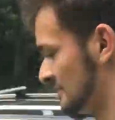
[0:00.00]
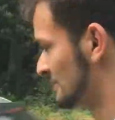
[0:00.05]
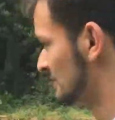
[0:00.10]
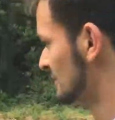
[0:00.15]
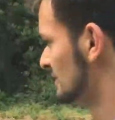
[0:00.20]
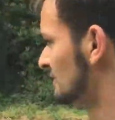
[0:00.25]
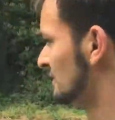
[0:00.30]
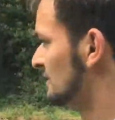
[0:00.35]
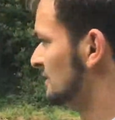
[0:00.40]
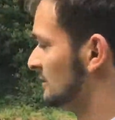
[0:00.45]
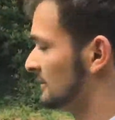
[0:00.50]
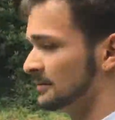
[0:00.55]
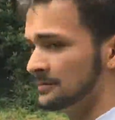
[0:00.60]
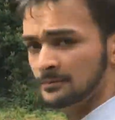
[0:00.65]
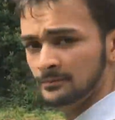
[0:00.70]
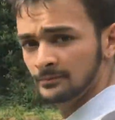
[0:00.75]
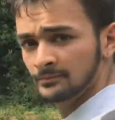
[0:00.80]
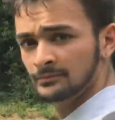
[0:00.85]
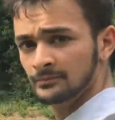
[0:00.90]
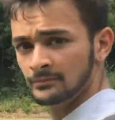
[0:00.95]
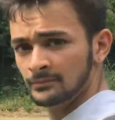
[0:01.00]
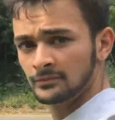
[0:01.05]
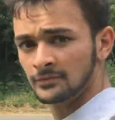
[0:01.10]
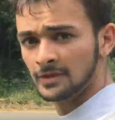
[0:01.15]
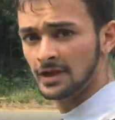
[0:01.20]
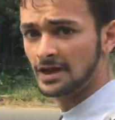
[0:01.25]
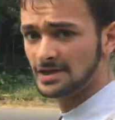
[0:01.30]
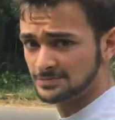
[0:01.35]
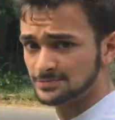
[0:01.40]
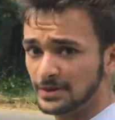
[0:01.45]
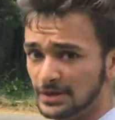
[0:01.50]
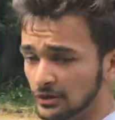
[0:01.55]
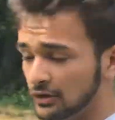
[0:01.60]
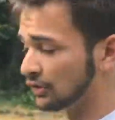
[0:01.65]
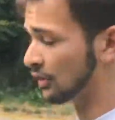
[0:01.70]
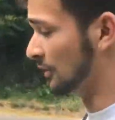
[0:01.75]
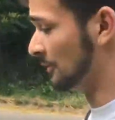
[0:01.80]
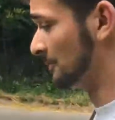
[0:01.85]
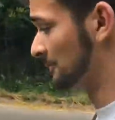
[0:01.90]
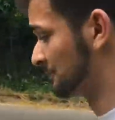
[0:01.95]
it's been a scorcher, really. It's been
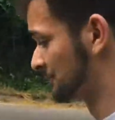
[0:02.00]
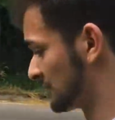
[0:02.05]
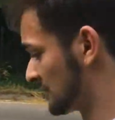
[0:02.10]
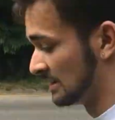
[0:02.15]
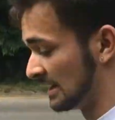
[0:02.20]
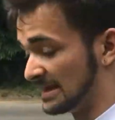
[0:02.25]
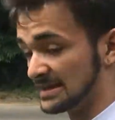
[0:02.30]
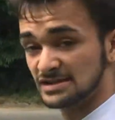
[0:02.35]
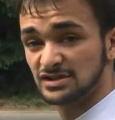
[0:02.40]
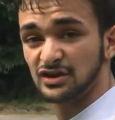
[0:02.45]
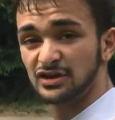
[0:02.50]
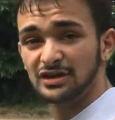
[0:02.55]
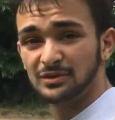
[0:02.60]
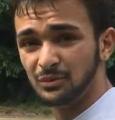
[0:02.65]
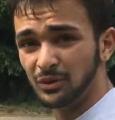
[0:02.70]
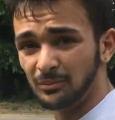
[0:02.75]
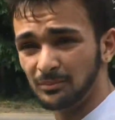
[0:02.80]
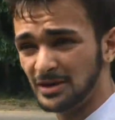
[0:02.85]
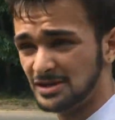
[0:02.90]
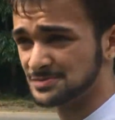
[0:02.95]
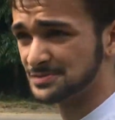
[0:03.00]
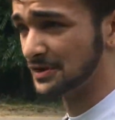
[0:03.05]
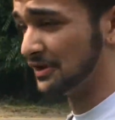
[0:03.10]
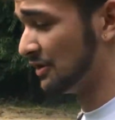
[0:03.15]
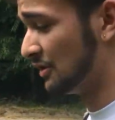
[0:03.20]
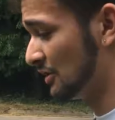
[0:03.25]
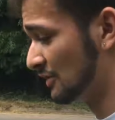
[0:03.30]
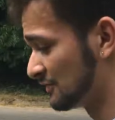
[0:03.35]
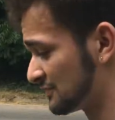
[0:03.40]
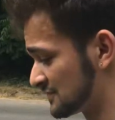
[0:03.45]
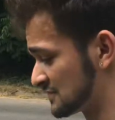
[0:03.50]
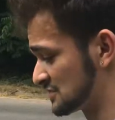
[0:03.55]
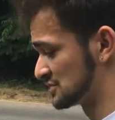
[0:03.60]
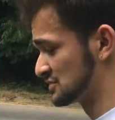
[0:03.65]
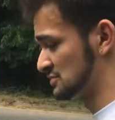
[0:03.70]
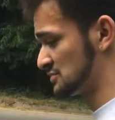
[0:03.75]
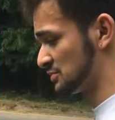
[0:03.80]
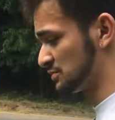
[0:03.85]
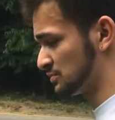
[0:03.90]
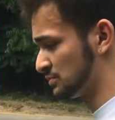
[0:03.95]
hot, and it's only what must be like half.
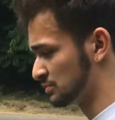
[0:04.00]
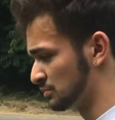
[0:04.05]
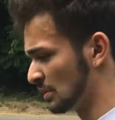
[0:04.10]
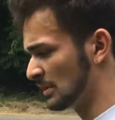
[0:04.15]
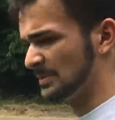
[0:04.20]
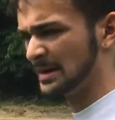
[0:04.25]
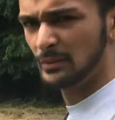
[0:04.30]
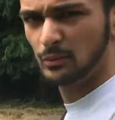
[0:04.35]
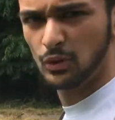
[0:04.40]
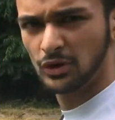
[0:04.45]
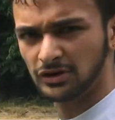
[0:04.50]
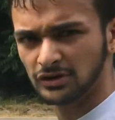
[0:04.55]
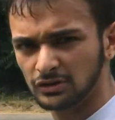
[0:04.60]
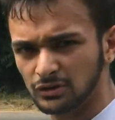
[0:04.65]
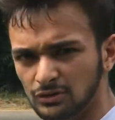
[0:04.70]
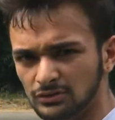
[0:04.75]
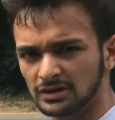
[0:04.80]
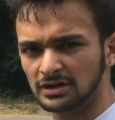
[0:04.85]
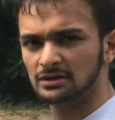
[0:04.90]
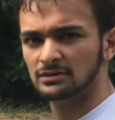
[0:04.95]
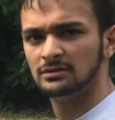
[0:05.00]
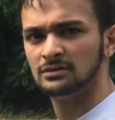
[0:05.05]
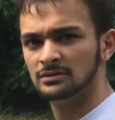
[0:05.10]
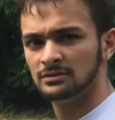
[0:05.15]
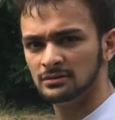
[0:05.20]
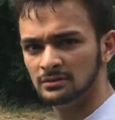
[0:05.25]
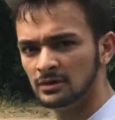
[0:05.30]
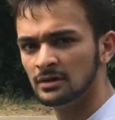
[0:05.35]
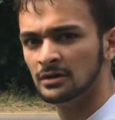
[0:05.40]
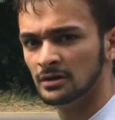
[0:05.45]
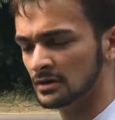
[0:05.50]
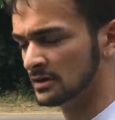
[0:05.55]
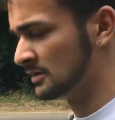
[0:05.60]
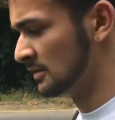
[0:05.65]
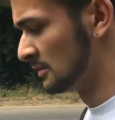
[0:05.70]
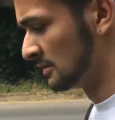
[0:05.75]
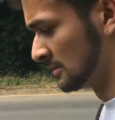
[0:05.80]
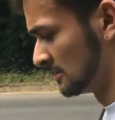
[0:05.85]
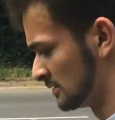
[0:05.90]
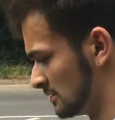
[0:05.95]
What about one o'clock? Must now? be about one now.
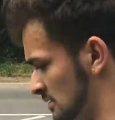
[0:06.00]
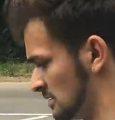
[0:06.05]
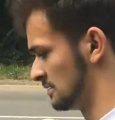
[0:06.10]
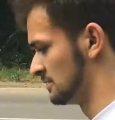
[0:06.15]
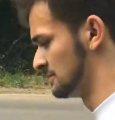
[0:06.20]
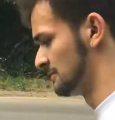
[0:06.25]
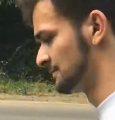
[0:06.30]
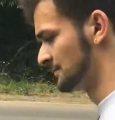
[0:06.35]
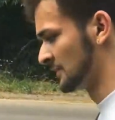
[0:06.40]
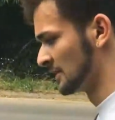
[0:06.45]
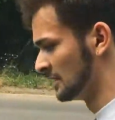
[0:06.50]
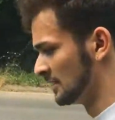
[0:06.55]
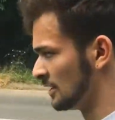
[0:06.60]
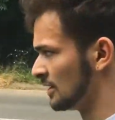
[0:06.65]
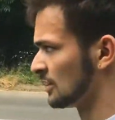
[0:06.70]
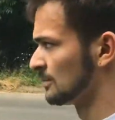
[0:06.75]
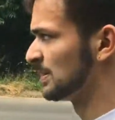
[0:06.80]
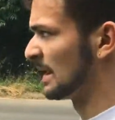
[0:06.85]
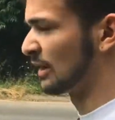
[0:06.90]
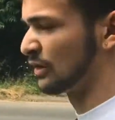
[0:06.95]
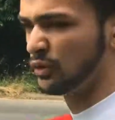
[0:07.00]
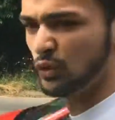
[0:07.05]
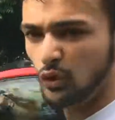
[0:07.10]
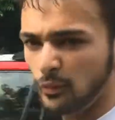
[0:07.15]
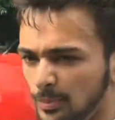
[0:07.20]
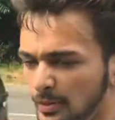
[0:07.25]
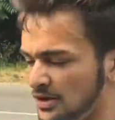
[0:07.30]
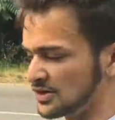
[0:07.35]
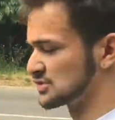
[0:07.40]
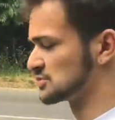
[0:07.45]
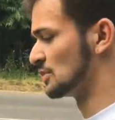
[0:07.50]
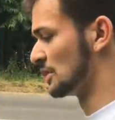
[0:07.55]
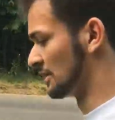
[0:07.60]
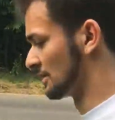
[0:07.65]
About quarter past